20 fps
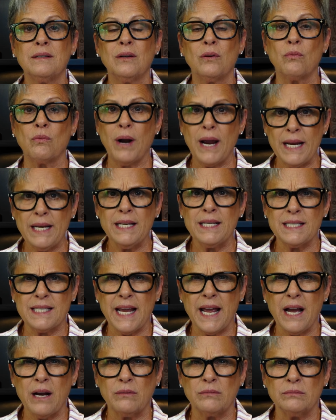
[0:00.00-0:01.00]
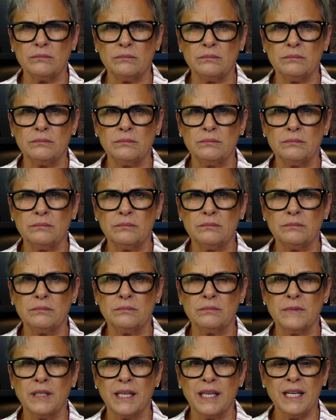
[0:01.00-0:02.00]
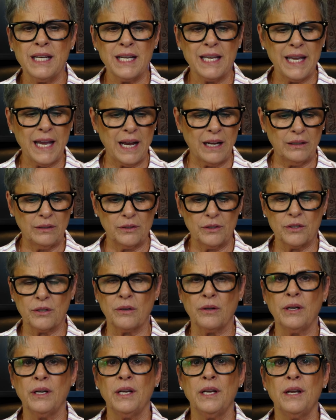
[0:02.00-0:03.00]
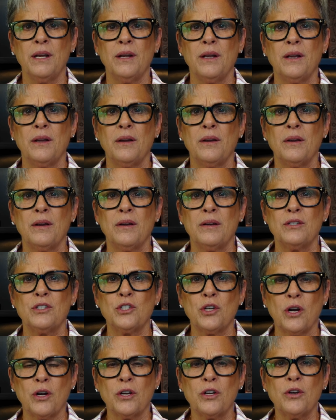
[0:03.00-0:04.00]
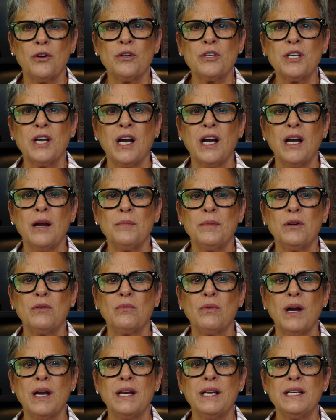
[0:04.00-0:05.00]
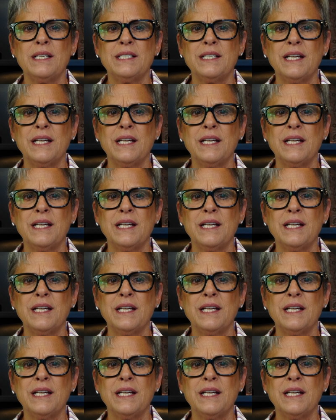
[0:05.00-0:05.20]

Write it down. Get a calendar. Chunk your time and write it